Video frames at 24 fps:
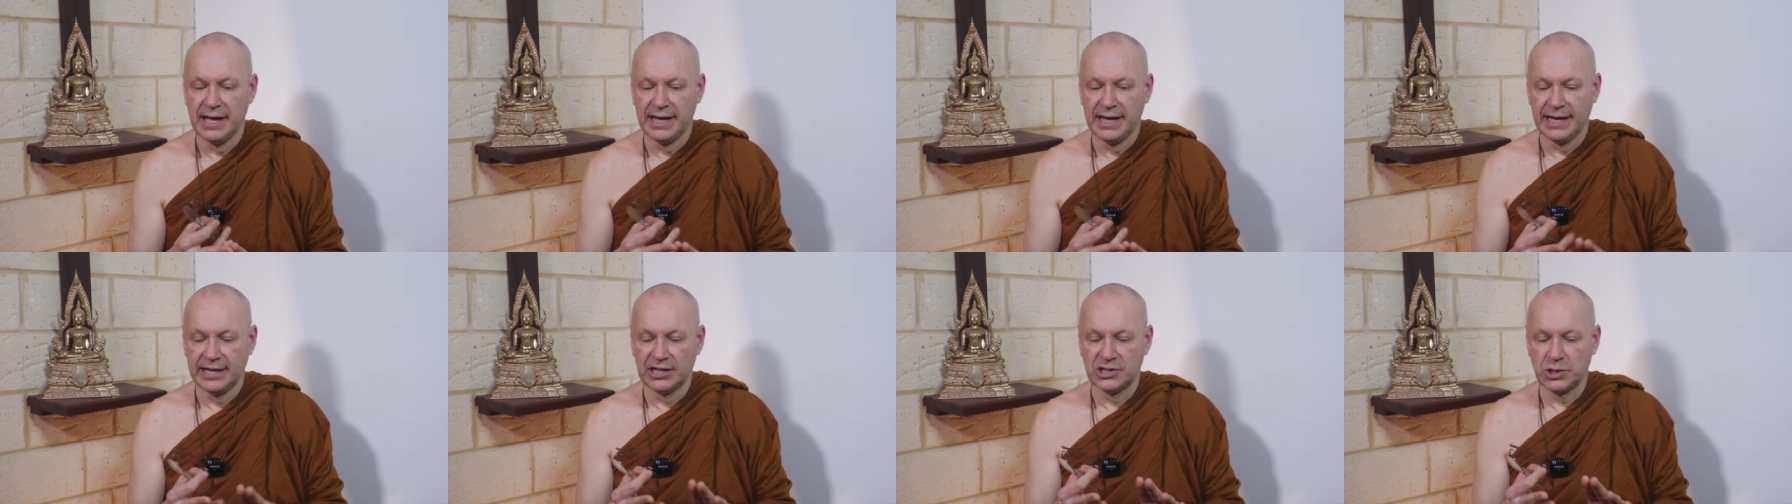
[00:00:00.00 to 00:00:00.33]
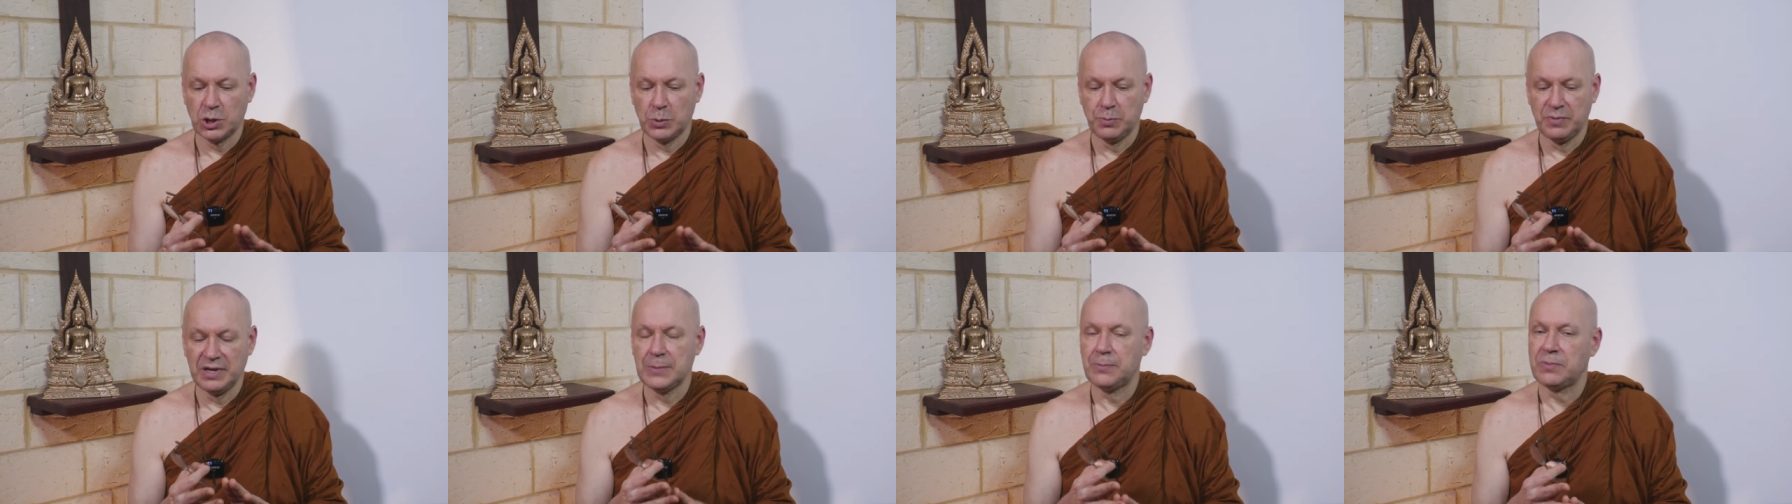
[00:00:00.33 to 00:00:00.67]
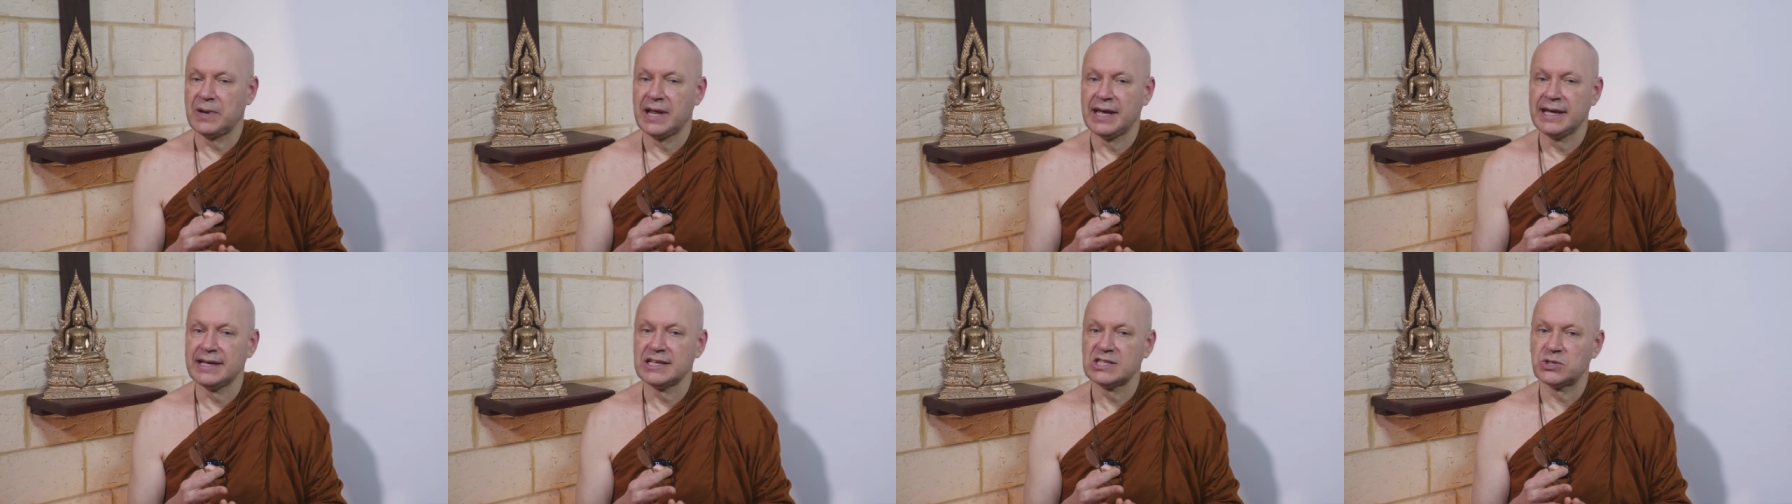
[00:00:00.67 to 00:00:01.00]
It should be a
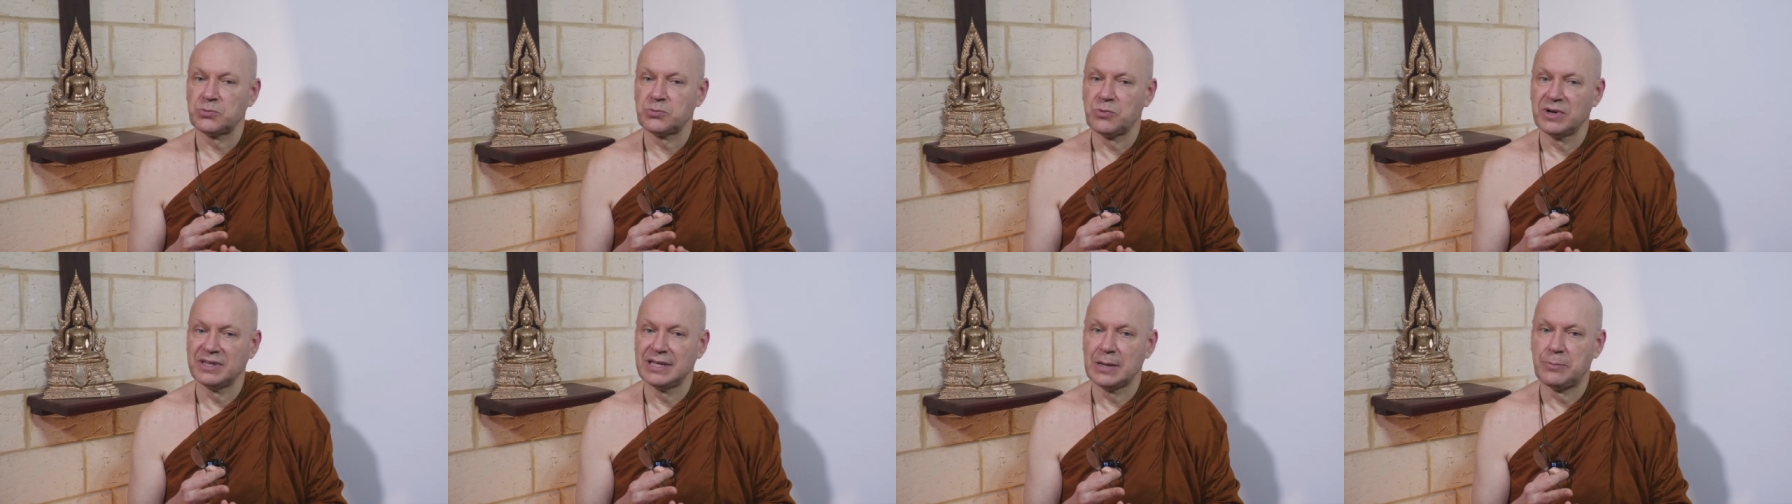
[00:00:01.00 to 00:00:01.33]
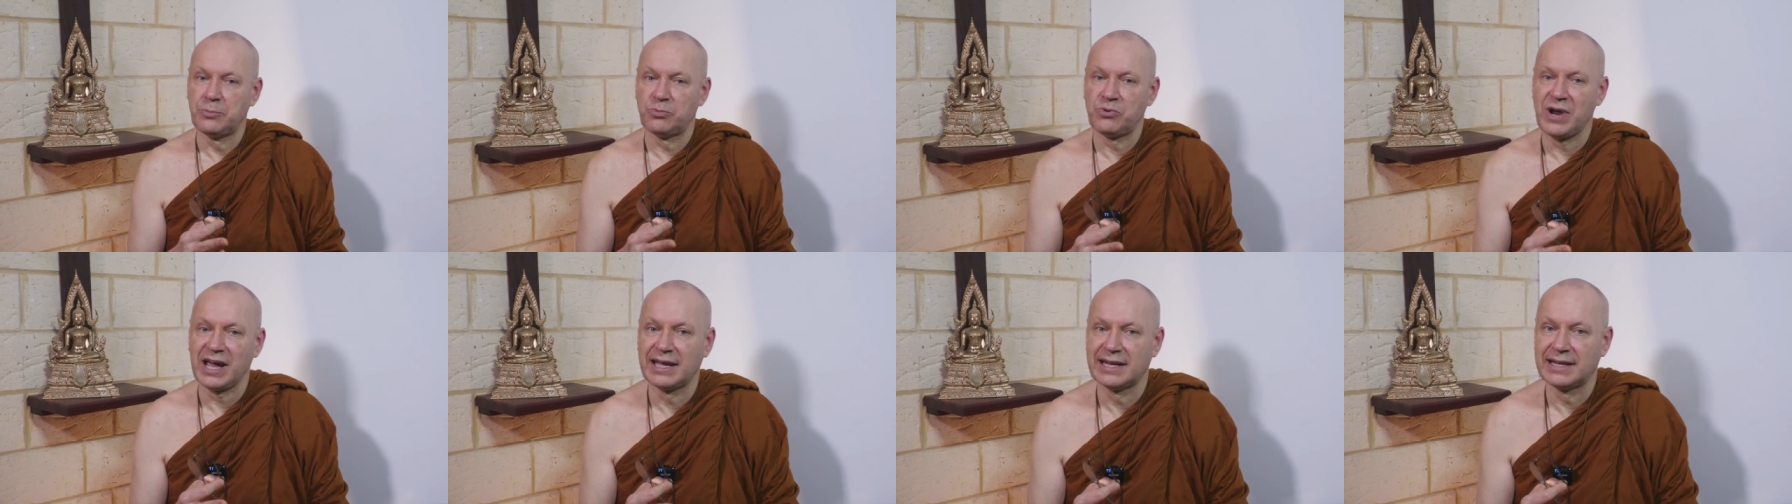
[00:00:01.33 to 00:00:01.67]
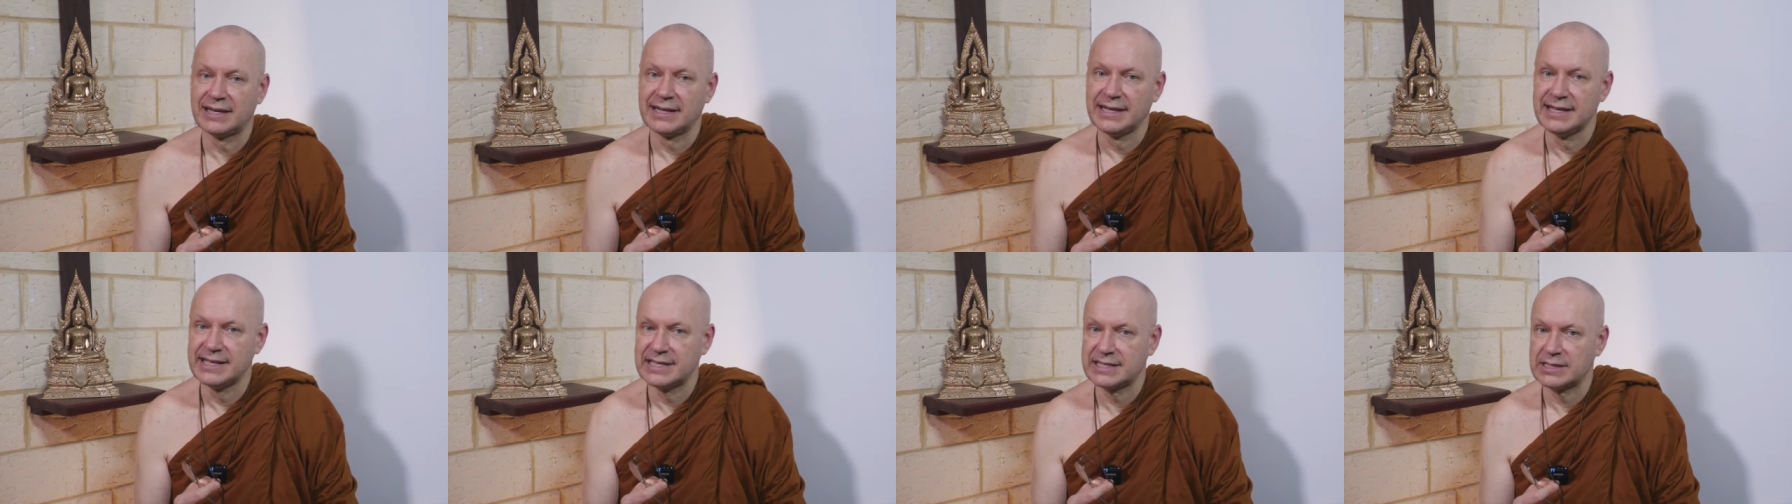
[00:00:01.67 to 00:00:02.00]
place where they
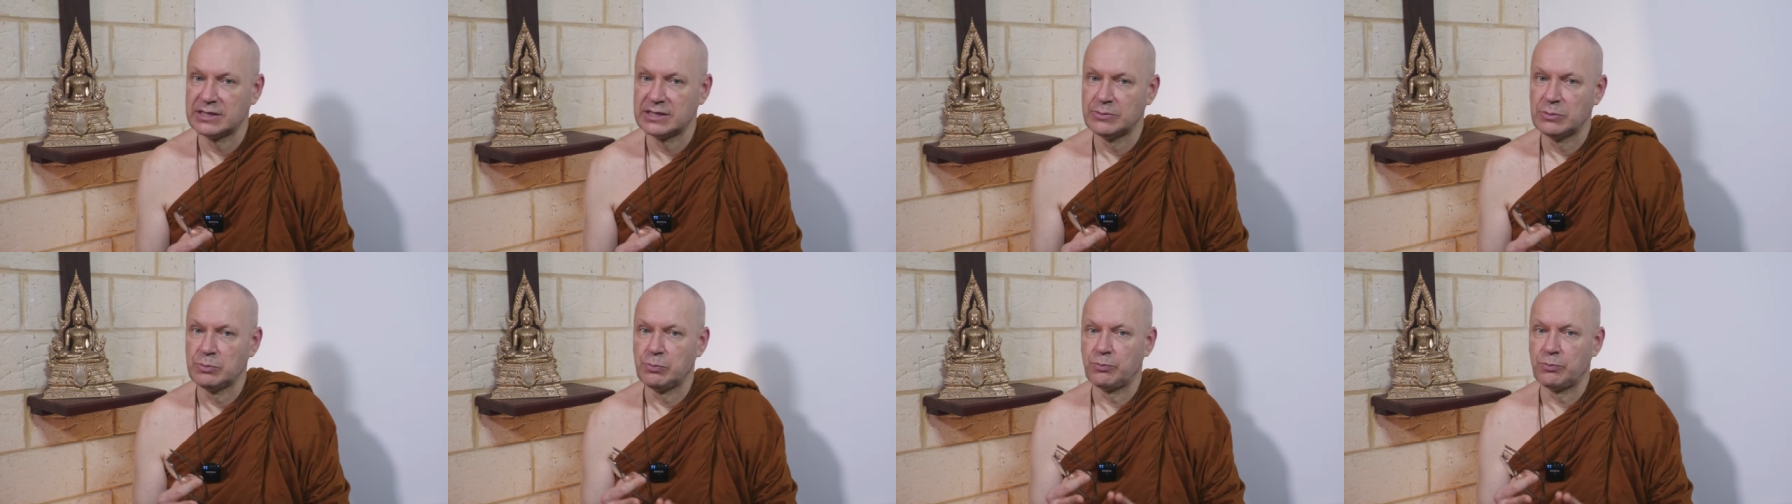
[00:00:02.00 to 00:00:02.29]
practice